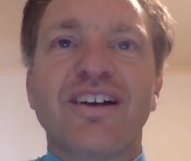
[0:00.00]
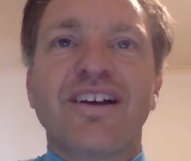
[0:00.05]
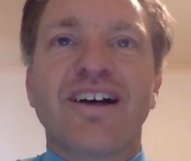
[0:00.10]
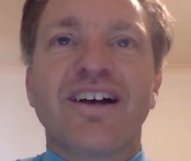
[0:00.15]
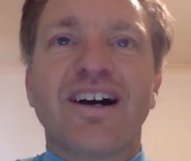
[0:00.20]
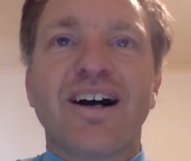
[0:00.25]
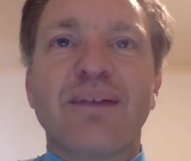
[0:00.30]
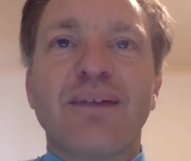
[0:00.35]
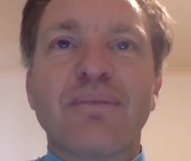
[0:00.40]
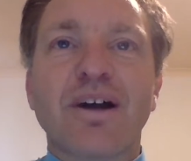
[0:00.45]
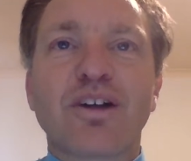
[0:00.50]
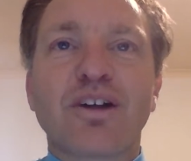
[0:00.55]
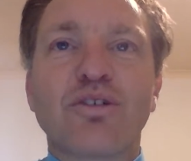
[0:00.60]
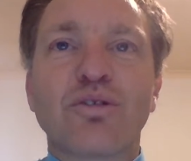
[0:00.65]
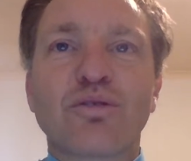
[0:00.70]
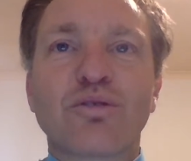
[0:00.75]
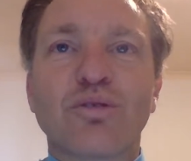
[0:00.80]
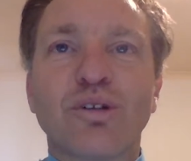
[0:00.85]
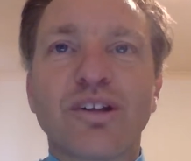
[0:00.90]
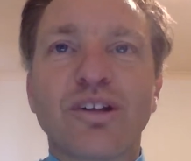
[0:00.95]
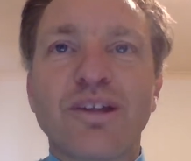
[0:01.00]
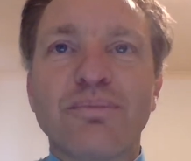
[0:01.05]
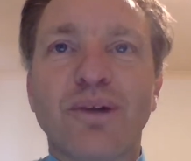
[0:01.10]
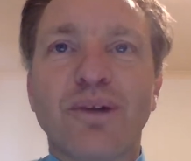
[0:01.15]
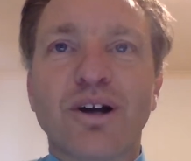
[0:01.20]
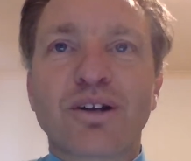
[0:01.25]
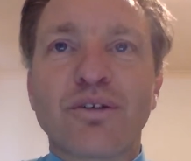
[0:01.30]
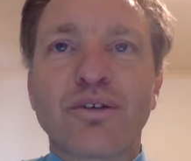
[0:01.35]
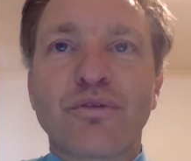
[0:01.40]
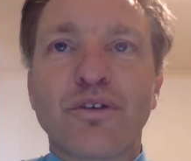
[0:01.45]
A good quality
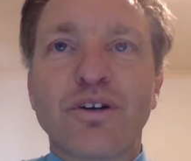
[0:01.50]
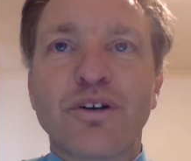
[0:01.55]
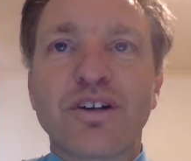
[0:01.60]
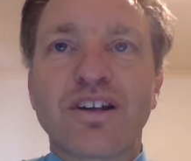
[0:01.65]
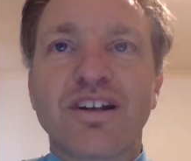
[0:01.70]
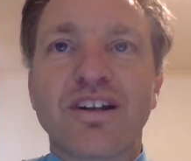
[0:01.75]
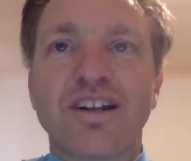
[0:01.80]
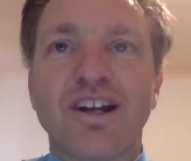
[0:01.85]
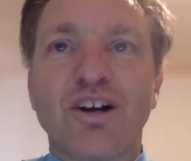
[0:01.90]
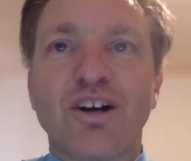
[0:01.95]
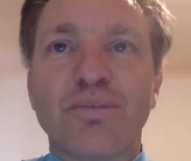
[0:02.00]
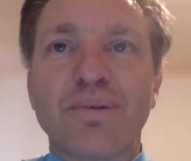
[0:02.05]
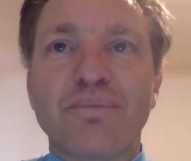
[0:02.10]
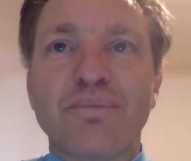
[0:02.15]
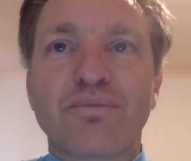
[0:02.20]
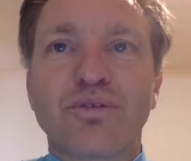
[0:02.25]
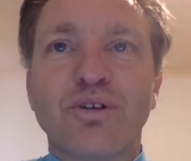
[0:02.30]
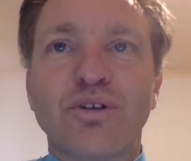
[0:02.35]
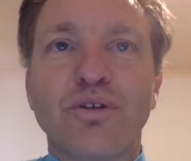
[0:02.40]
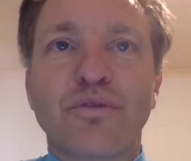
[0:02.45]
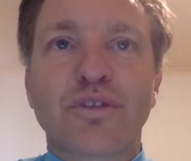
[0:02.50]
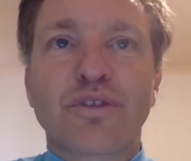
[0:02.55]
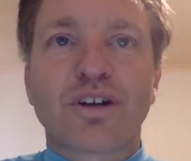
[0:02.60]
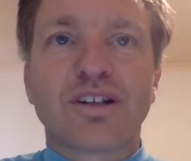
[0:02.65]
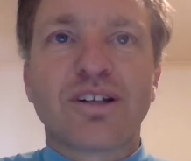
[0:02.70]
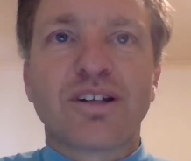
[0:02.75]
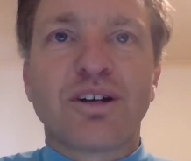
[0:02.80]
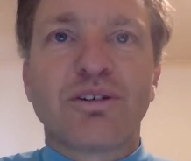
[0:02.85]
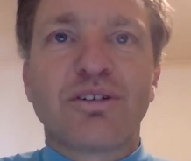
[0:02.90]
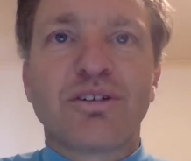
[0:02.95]
microphone can help improve the
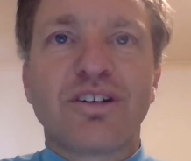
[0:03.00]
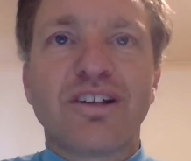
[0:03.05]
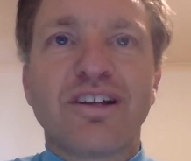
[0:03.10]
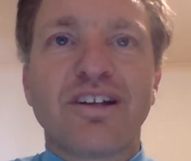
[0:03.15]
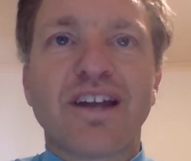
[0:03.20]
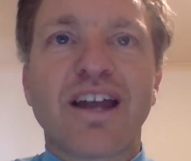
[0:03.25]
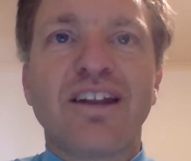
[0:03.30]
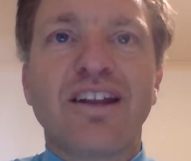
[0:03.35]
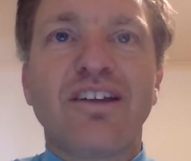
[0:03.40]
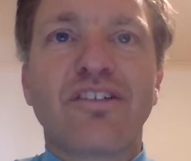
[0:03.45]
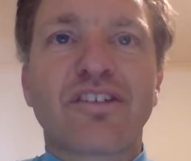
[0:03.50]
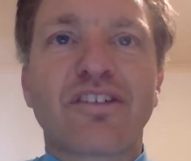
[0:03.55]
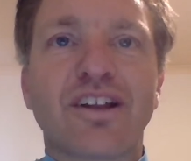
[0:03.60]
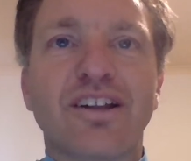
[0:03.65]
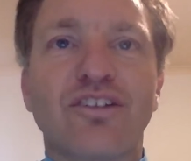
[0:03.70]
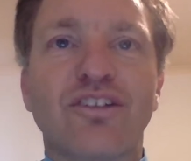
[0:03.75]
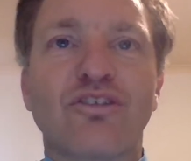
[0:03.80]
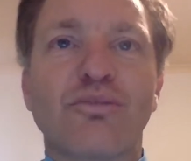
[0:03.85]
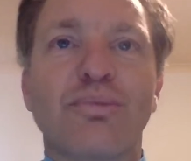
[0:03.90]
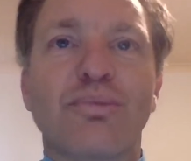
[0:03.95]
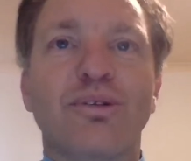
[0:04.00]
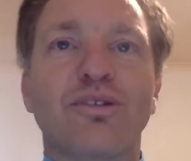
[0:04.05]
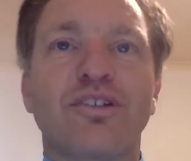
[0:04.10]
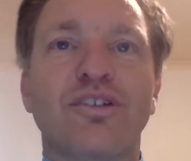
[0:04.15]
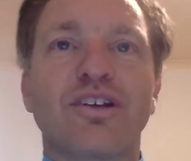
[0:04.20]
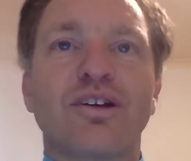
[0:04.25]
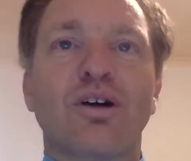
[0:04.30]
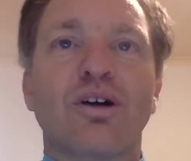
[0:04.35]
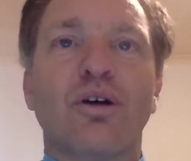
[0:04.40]
clarity and intelligibility